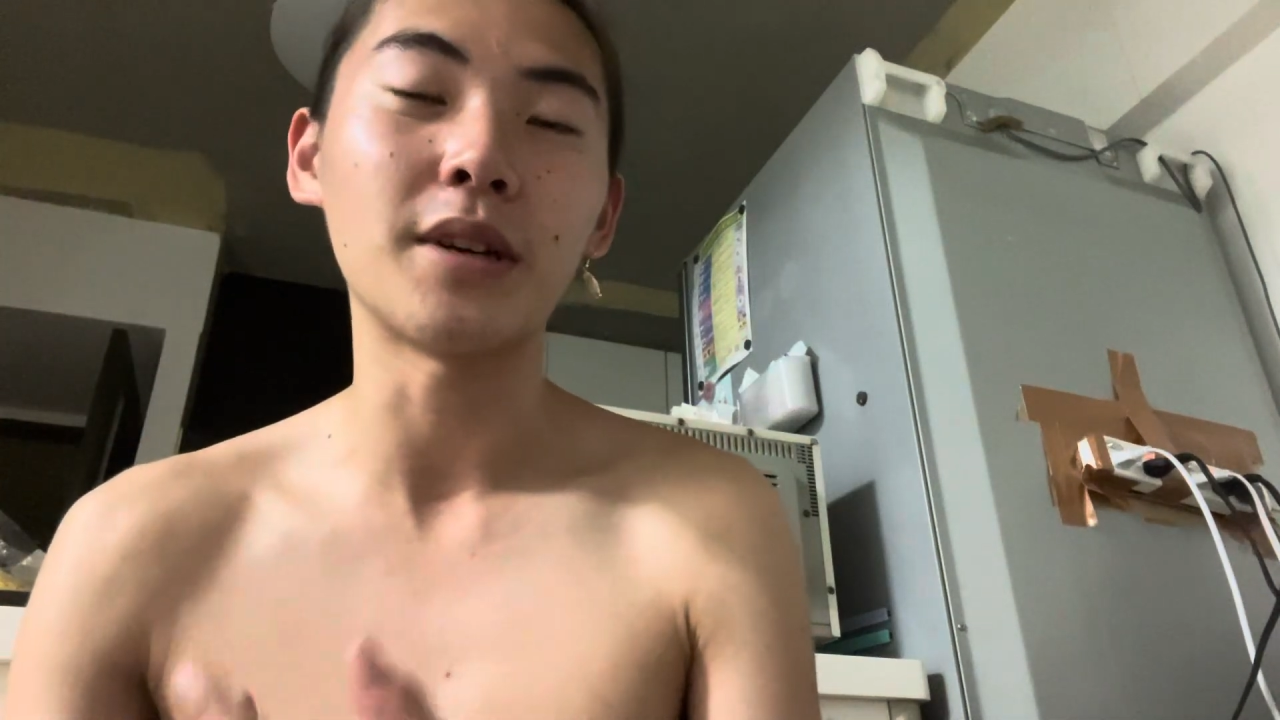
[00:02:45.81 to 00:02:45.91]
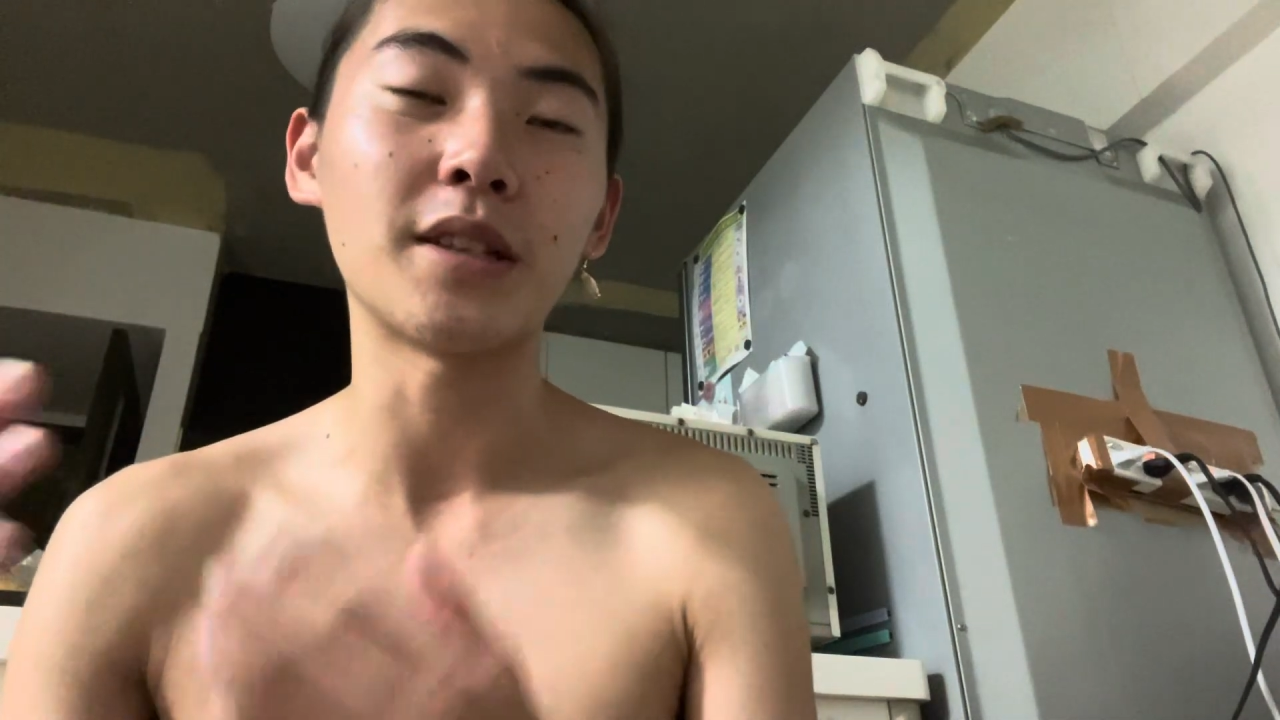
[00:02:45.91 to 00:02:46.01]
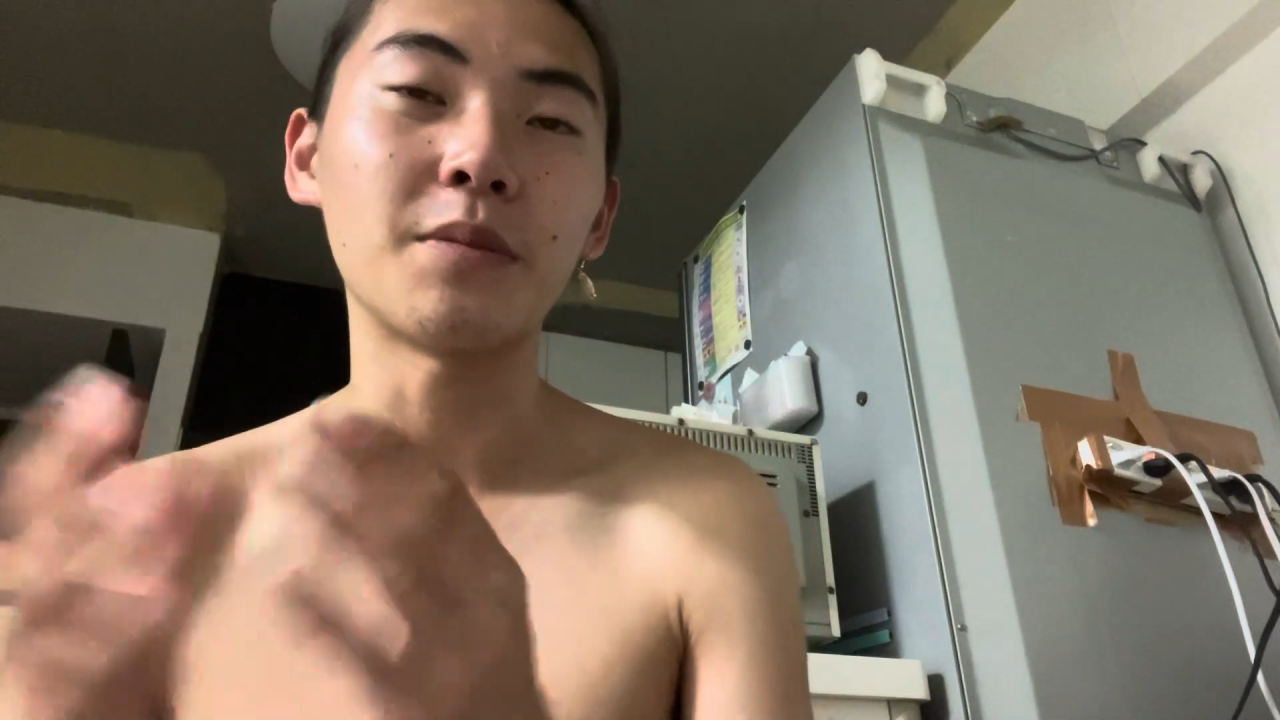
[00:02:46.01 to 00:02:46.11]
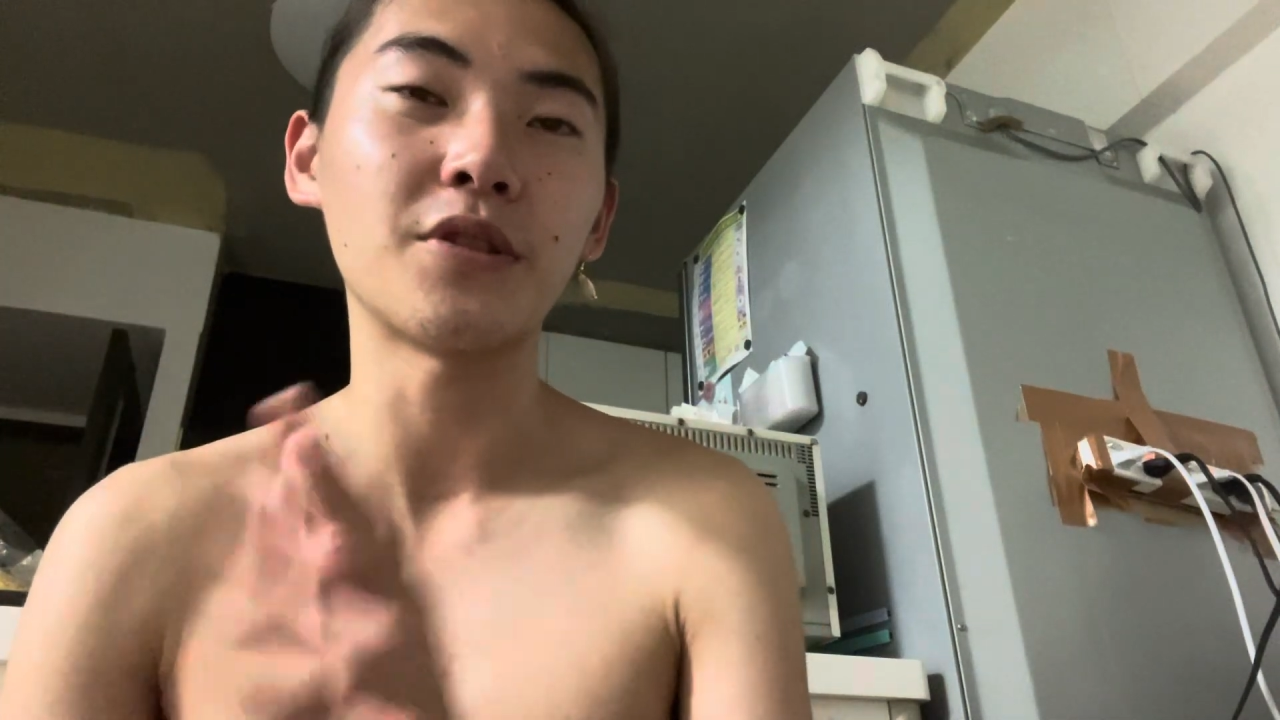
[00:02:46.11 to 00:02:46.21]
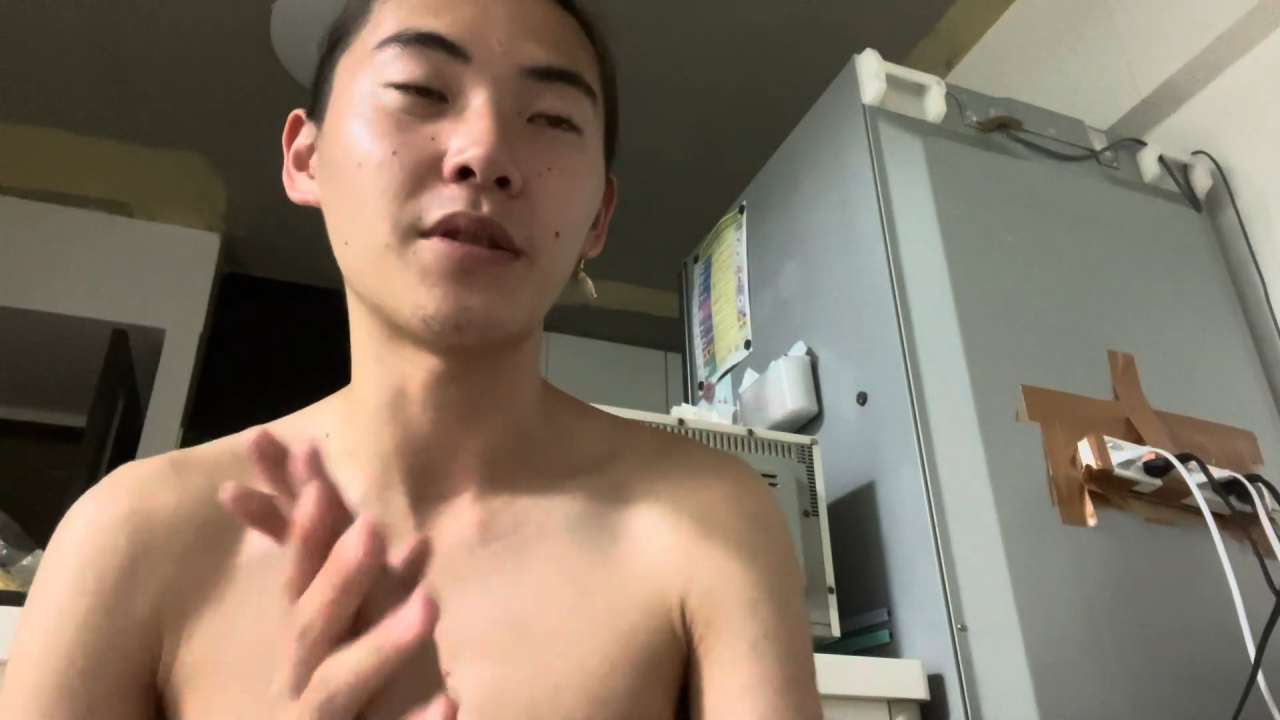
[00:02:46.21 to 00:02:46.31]

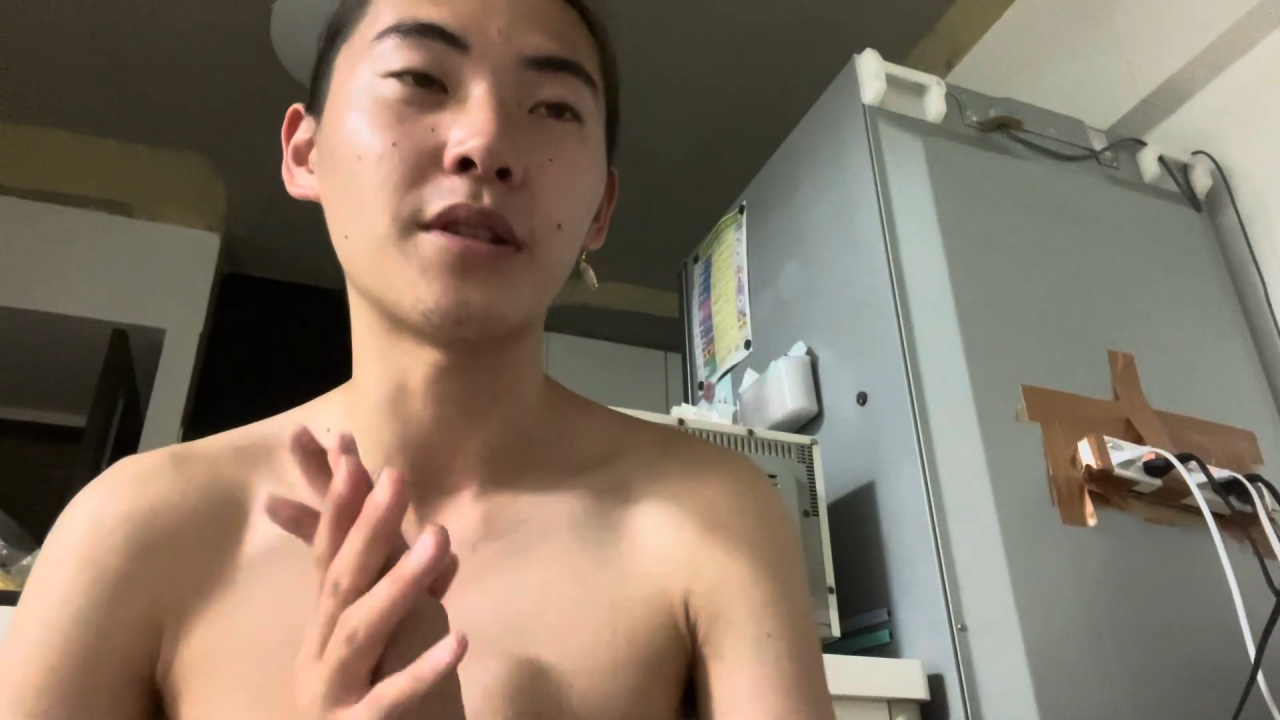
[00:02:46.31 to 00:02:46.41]
especially